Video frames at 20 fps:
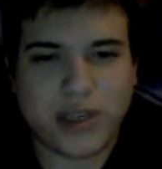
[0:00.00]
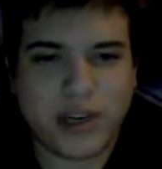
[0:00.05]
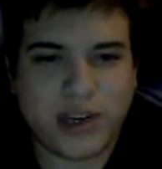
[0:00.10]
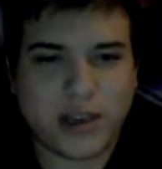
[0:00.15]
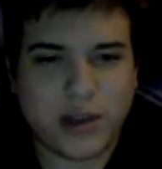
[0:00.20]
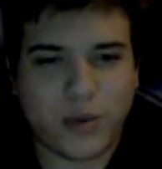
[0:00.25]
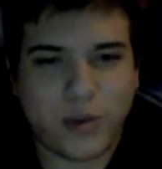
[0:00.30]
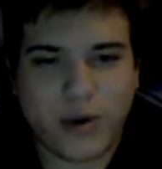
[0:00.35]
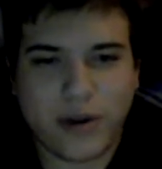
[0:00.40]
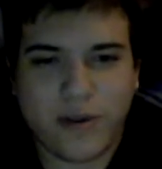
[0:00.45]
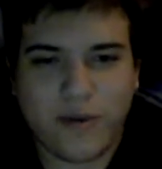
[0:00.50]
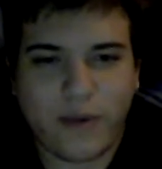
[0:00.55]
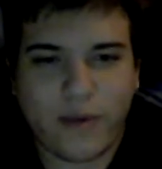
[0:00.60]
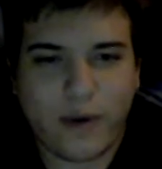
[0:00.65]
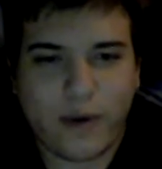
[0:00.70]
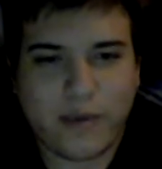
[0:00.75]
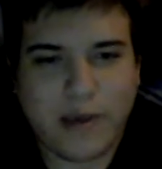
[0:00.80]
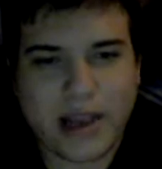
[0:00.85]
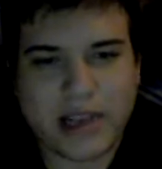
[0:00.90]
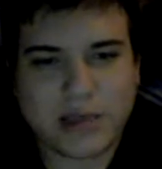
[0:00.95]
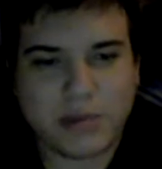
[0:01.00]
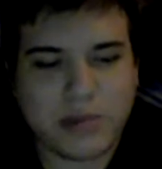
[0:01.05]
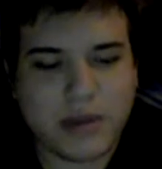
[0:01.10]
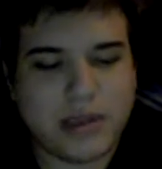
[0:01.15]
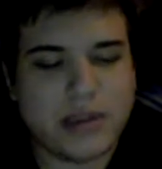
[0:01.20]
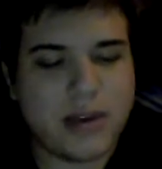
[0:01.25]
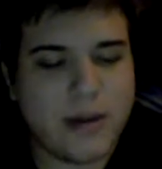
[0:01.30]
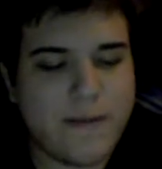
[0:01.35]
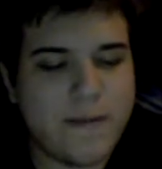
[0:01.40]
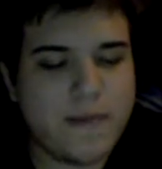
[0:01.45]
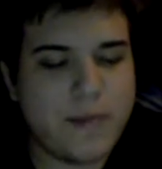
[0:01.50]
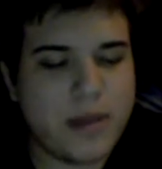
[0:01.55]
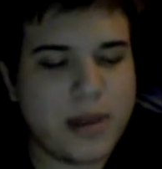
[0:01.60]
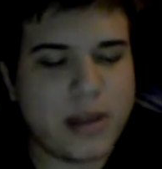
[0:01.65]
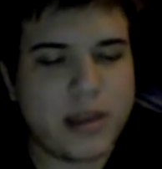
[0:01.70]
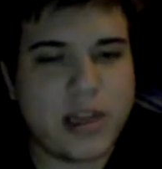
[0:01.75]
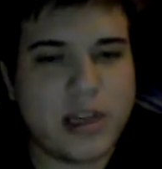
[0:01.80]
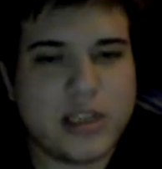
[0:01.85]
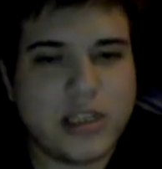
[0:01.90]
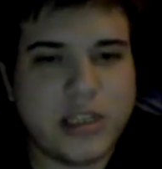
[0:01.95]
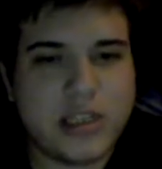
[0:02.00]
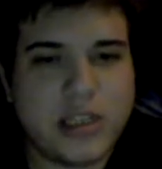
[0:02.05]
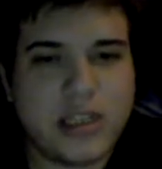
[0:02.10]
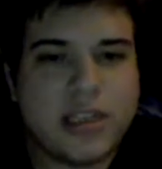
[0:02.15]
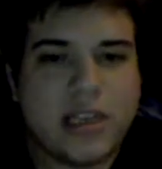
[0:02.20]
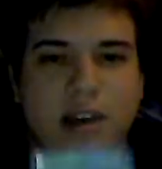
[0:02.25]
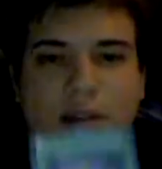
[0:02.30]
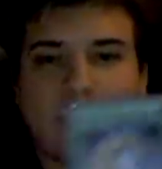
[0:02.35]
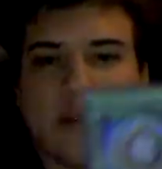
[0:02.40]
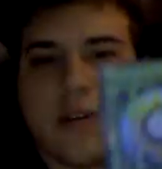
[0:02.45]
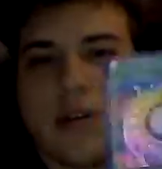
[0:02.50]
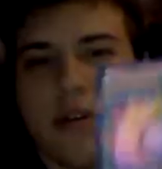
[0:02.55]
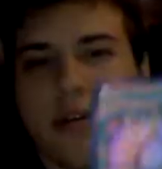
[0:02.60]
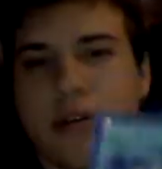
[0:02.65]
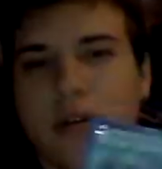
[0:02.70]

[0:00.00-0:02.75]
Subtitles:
you did the one for Mass Beast. Gishikis have their